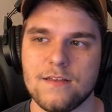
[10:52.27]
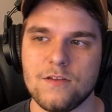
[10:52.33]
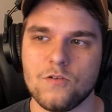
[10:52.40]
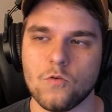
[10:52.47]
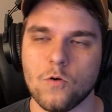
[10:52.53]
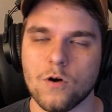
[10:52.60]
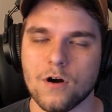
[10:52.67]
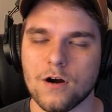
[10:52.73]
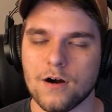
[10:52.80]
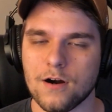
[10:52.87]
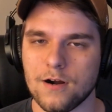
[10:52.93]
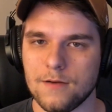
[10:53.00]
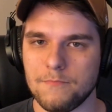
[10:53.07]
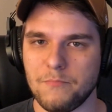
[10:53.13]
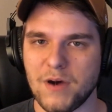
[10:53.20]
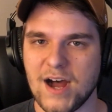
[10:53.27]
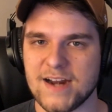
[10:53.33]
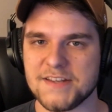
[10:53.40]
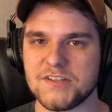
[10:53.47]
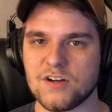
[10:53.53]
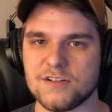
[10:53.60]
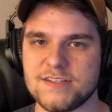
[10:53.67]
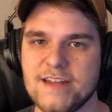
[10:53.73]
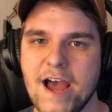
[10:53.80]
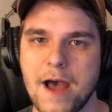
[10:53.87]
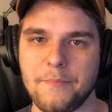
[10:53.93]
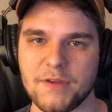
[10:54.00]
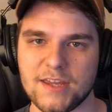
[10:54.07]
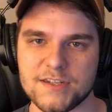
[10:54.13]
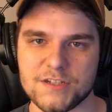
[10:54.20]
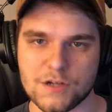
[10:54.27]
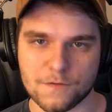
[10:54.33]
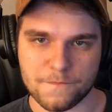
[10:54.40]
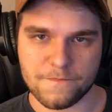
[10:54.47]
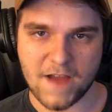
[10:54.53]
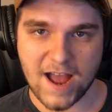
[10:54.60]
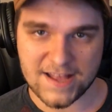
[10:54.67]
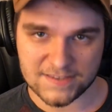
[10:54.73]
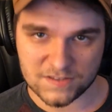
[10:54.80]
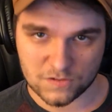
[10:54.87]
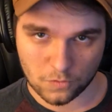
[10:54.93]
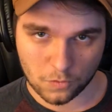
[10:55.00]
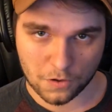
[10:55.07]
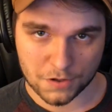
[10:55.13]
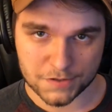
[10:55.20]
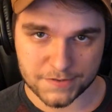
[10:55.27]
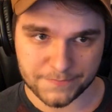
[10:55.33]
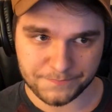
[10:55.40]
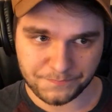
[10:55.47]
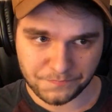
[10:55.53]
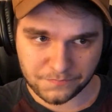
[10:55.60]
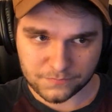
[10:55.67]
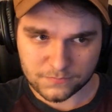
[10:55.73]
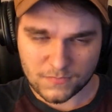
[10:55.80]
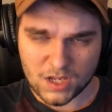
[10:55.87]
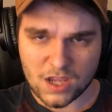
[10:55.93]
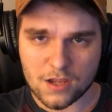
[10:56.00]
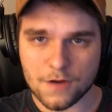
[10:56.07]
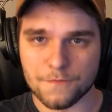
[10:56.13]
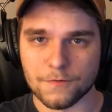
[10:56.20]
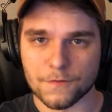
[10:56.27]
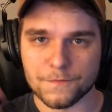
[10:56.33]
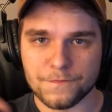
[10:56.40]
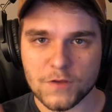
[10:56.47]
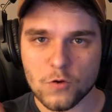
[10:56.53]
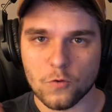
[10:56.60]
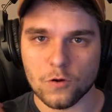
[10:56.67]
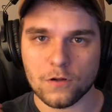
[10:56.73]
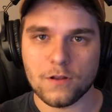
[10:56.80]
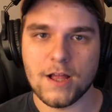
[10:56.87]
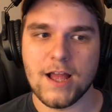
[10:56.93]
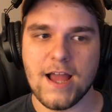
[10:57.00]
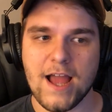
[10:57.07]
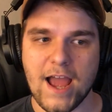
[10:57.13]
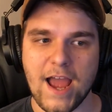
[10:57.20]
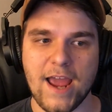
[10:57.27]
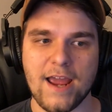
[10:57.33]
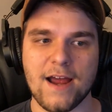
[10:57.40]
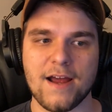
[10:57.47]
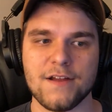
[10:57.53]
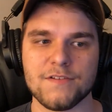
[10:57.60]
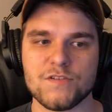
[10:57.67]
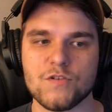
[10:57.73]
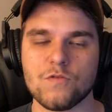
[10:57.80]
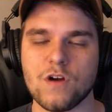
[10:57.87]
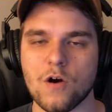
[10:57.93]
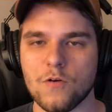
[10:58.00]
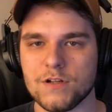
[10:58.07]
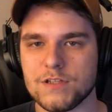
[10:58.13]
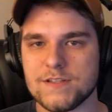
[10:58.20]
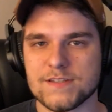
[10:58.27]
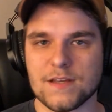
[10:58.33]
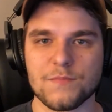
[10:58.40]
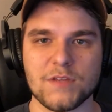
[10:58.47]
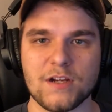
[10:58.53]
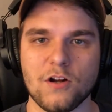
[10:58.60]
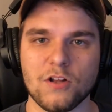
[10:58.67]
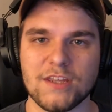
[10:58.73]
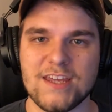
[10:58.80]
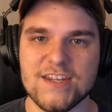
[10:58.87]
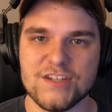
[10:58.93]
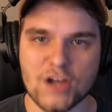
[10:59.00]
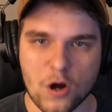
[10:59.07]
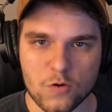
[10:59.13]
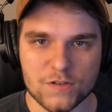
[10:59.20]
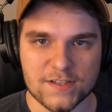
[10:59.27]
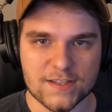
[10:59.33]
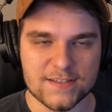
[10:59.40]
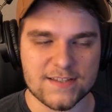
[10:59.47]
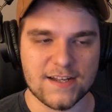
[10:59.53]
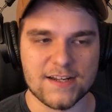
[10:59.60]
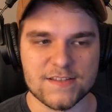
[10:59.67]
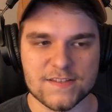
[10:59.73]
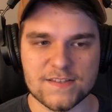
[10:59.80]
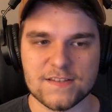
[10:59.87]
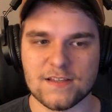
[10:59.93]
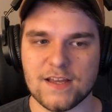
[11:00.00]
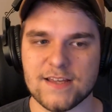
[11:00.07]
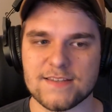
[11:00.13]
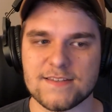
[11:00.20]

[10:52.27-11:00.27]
your body starts tapping into your fat stores for fuel, and you go into something called ketosis. And it's